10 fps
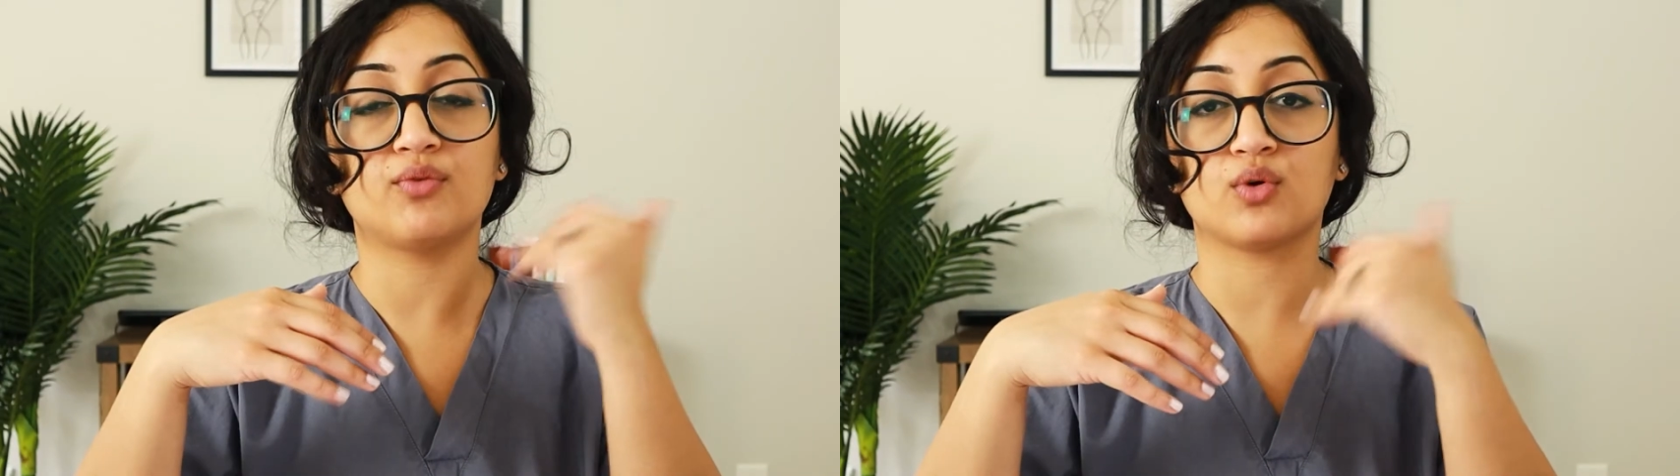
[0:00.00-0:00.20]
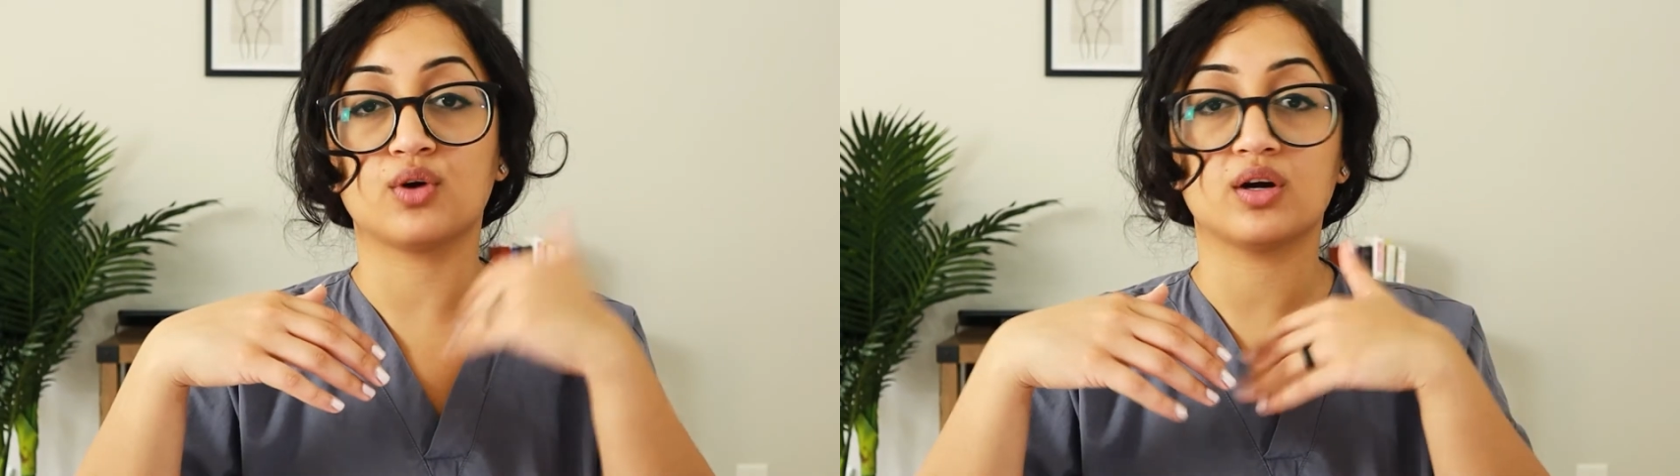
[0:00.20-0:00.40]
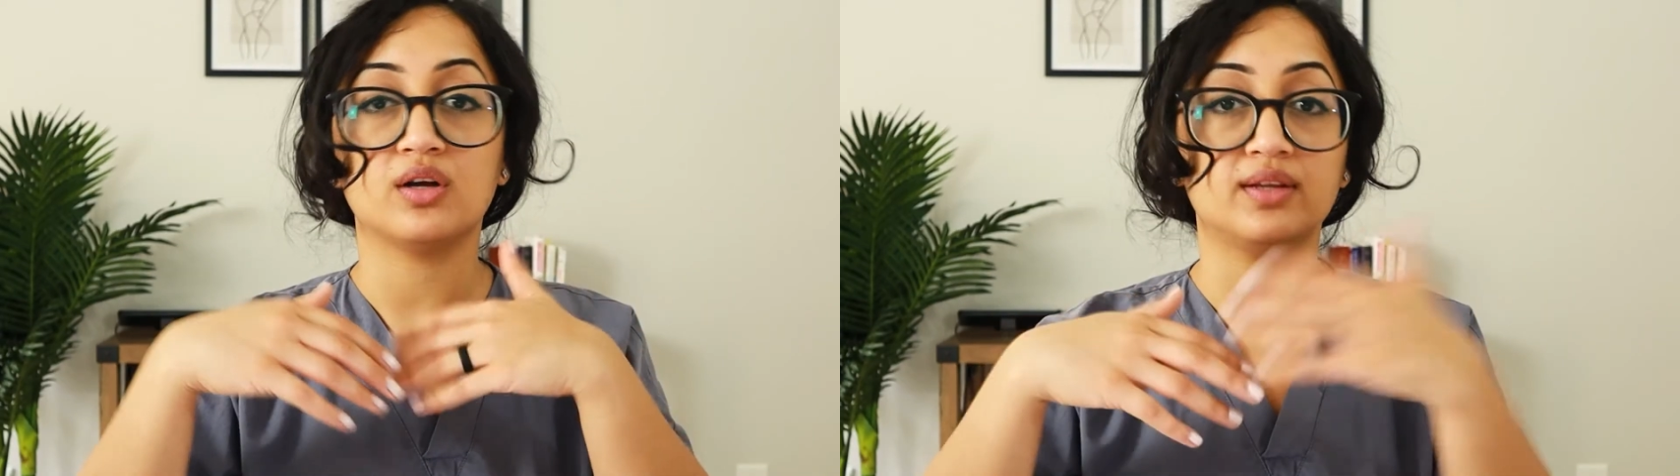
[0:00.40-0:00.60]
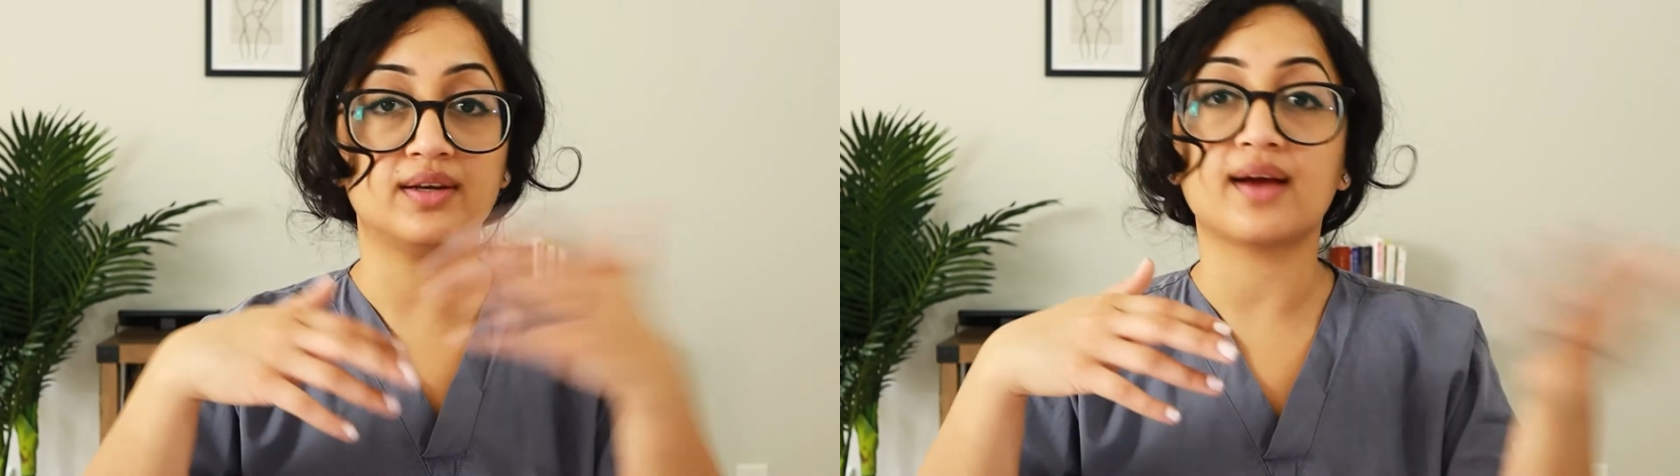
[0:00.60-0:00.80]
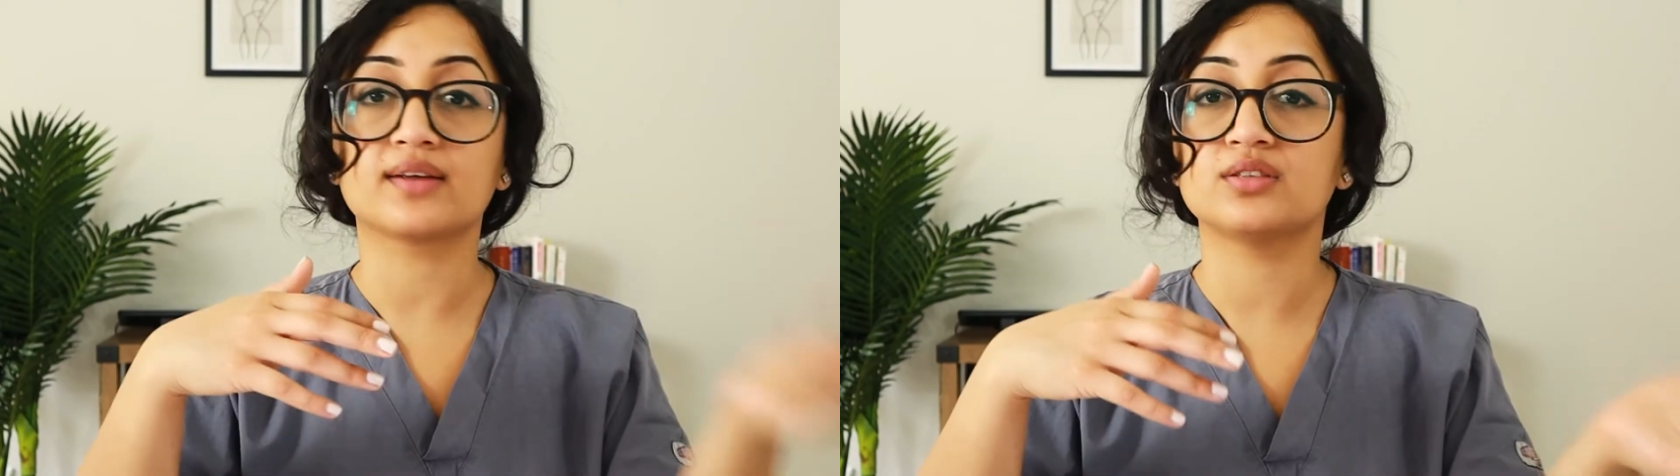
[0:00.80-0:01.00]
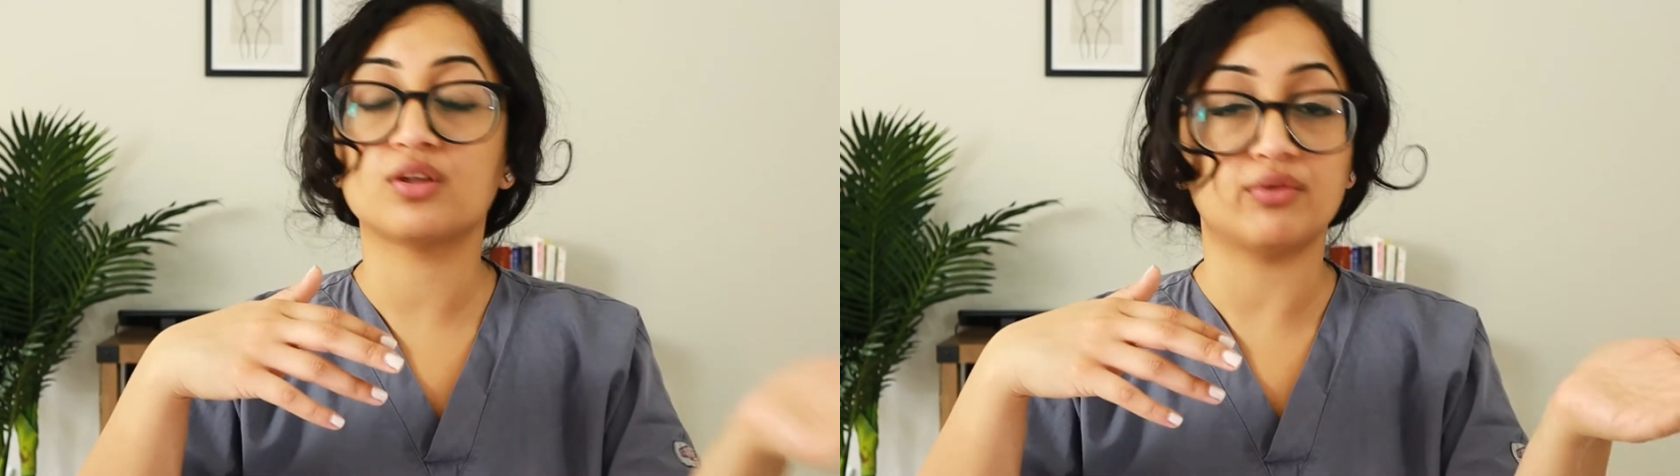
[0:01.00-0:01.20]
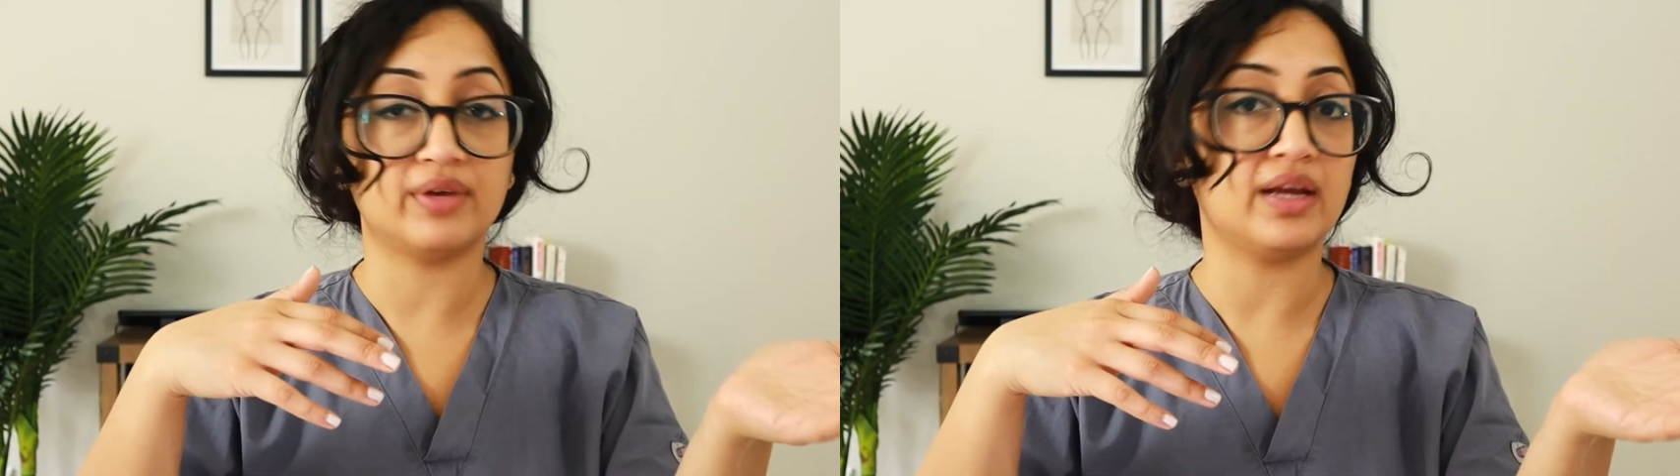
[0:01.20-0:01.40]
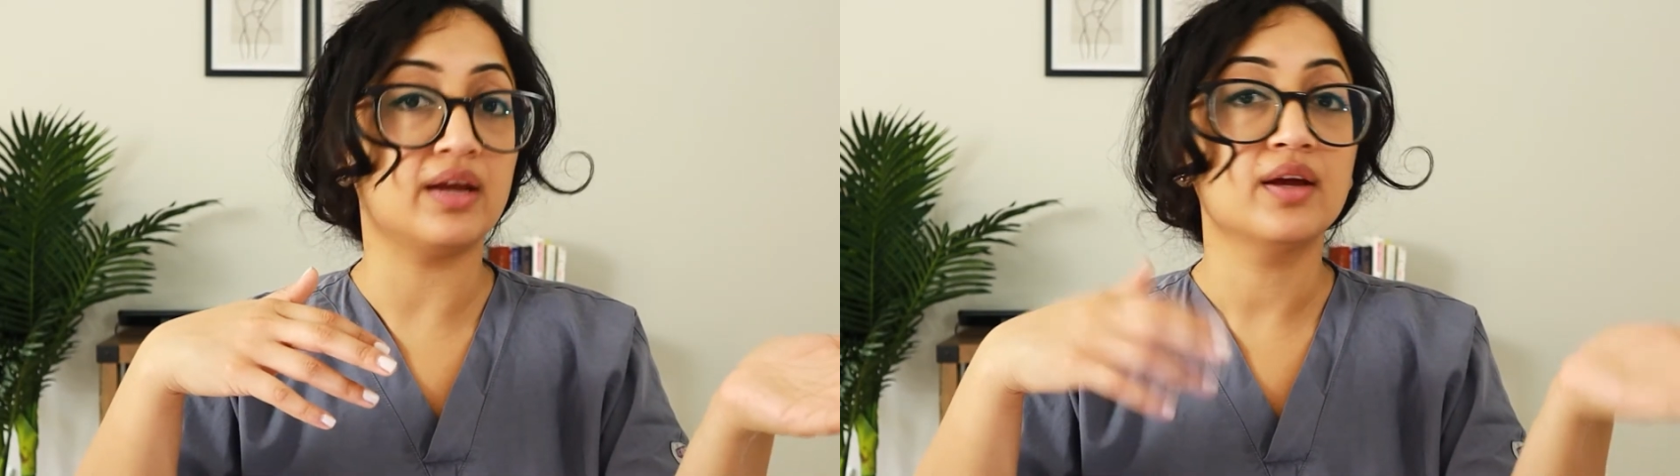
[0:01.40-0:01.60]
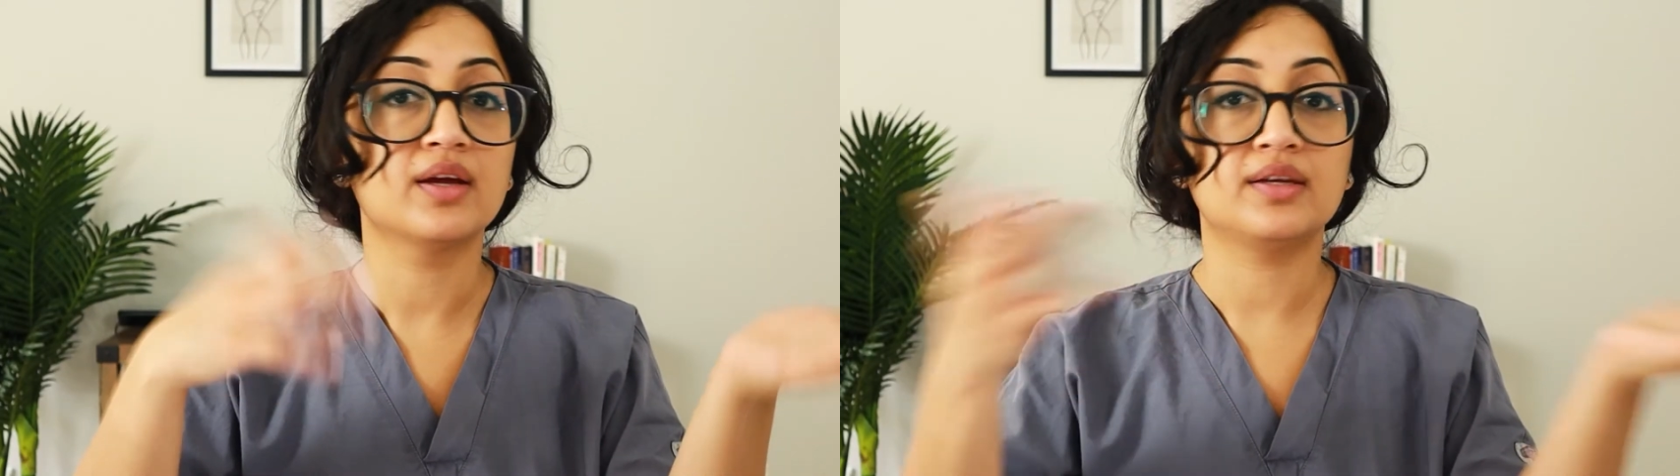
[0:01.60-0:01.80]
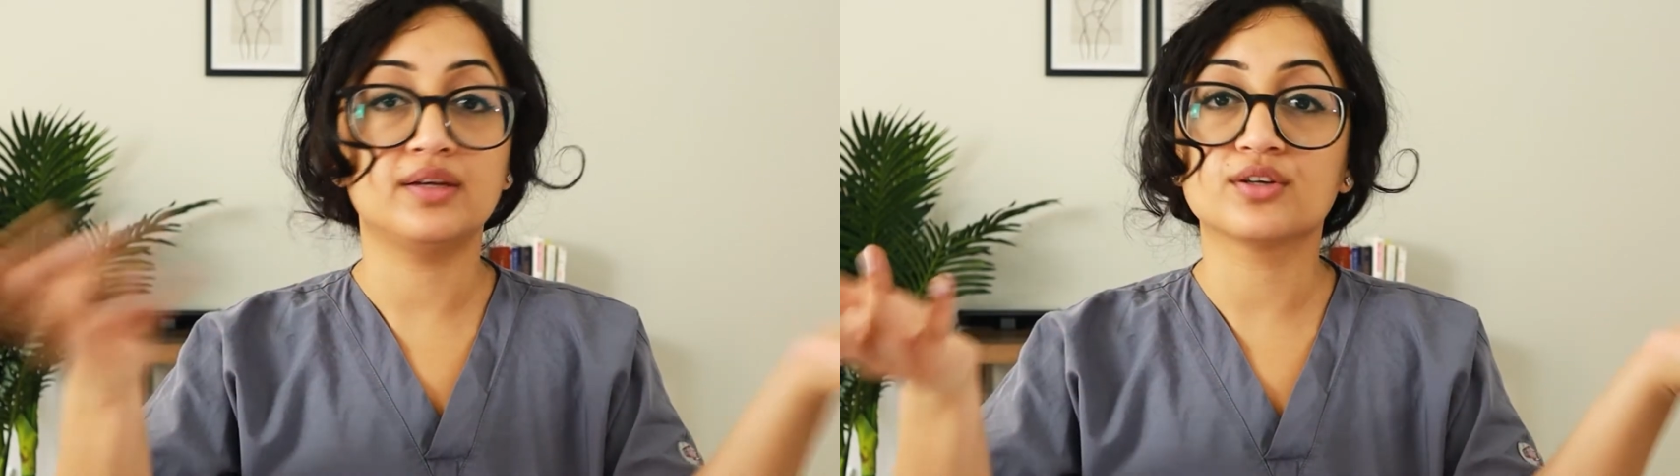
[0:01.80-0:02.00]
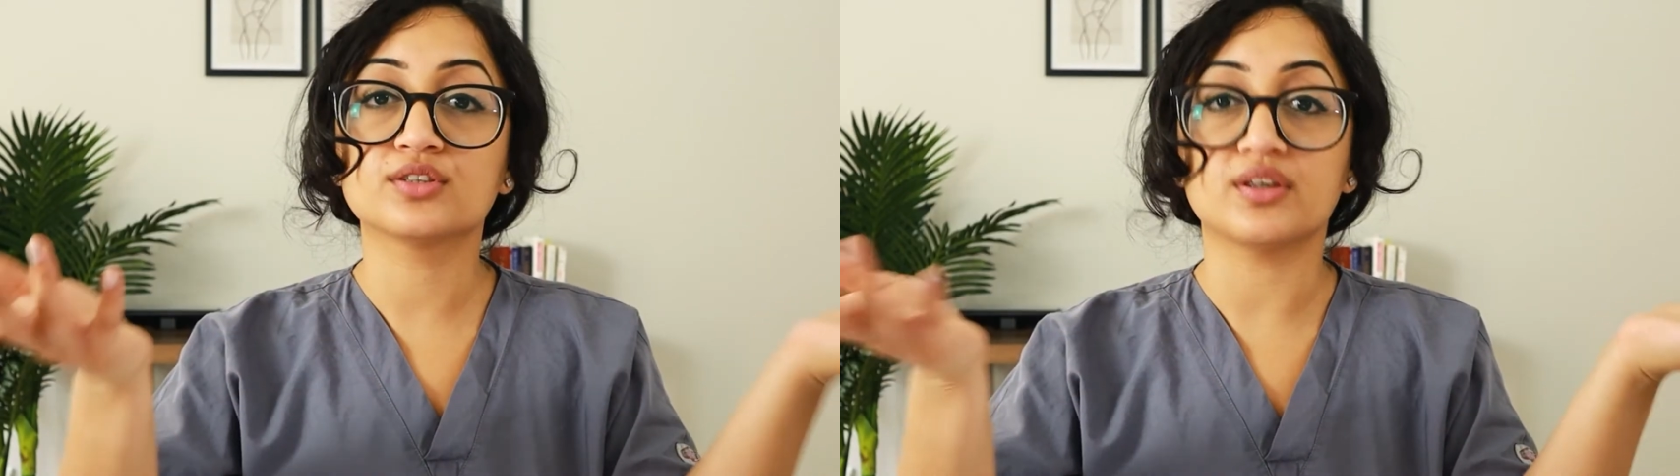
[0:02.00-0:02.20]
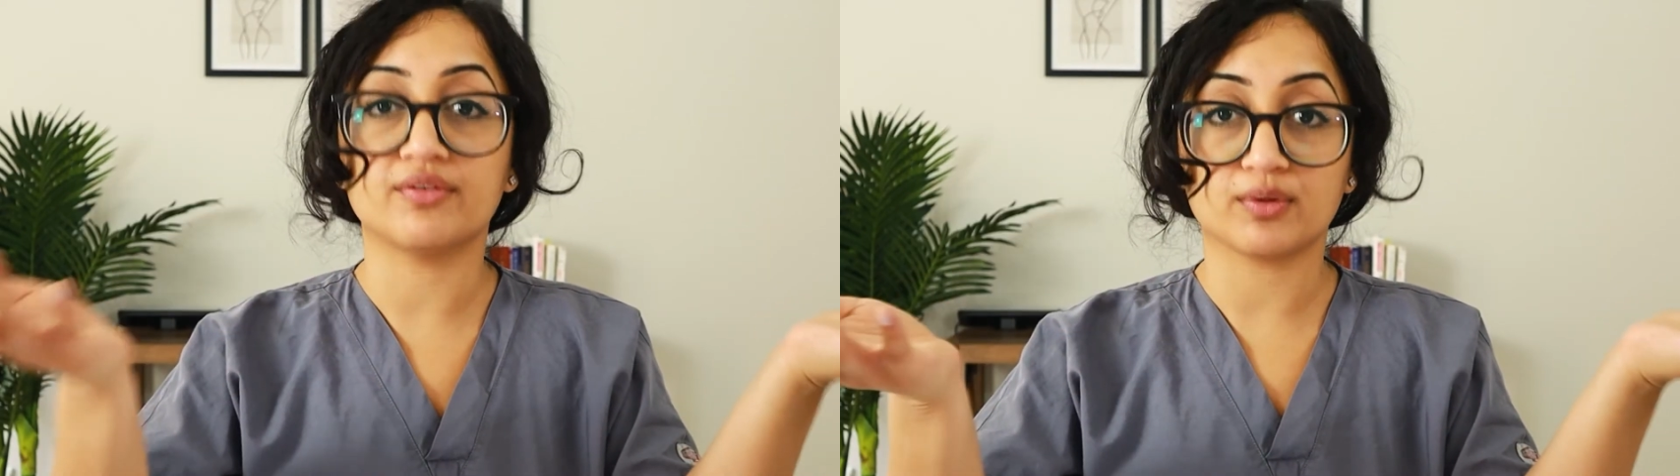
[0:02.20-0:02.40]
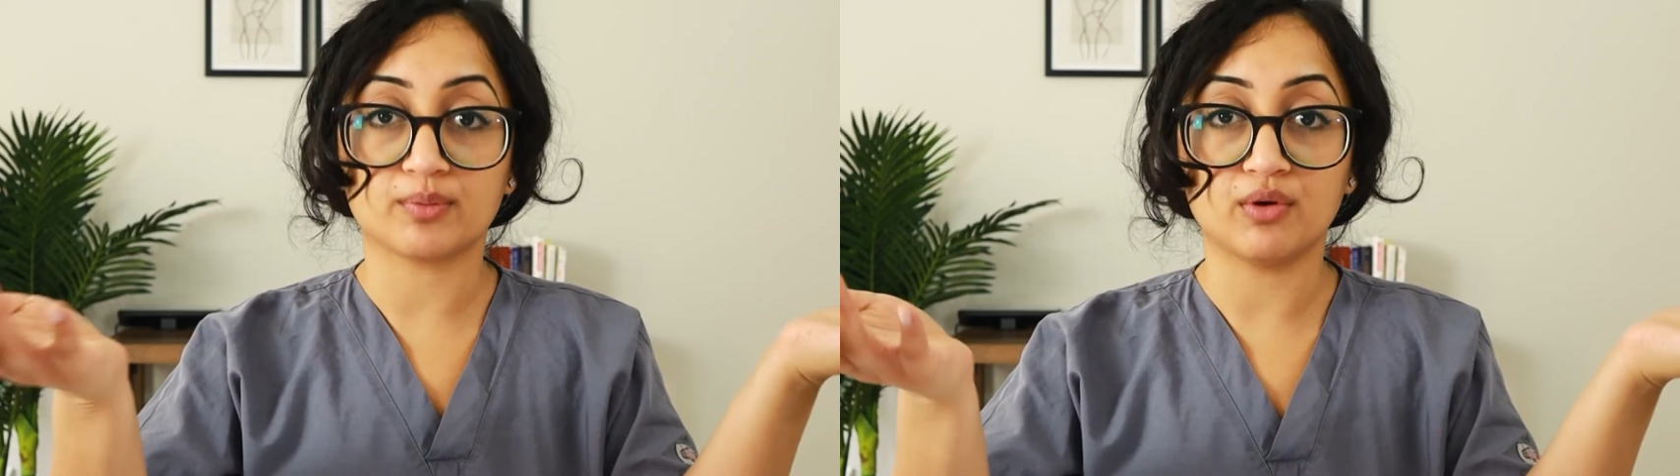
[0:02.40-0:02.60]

for the next three years of your